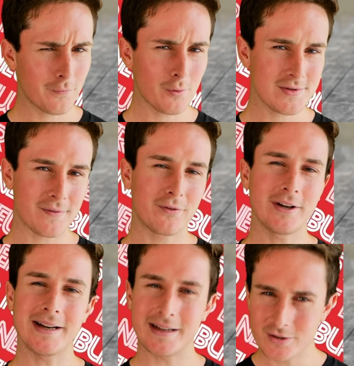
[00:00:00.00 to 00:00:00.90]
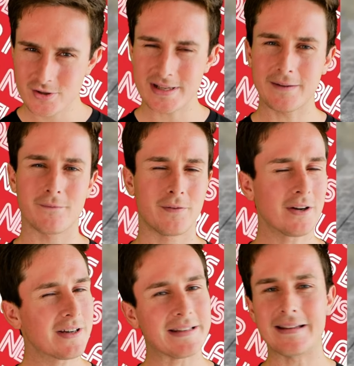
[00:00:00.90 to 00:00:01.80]
overall, it's a very interesting,
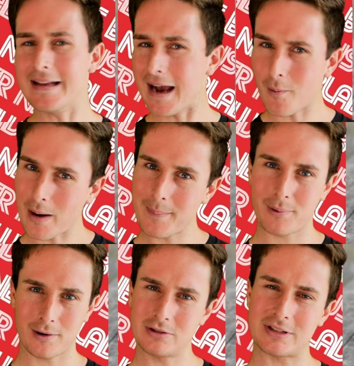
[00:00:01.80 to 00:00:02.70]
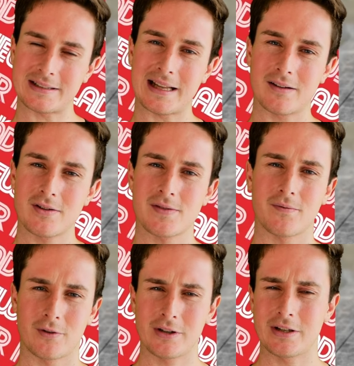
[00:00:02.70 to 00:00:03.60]
very DIY project that looks
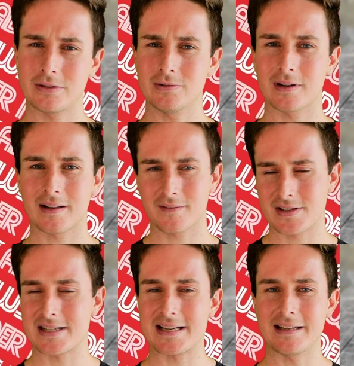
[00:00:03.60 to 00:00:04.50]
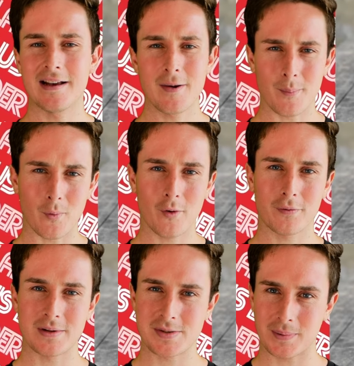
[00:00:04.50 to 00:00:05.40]
very cool. I'd love to see more
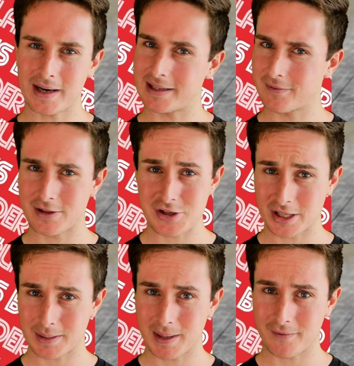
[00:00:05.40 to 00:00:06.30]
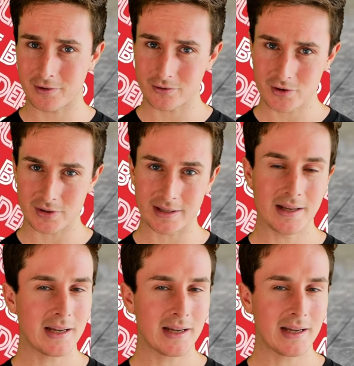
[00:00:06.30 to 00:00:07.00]
from this brand, definitely check them out if you're interested.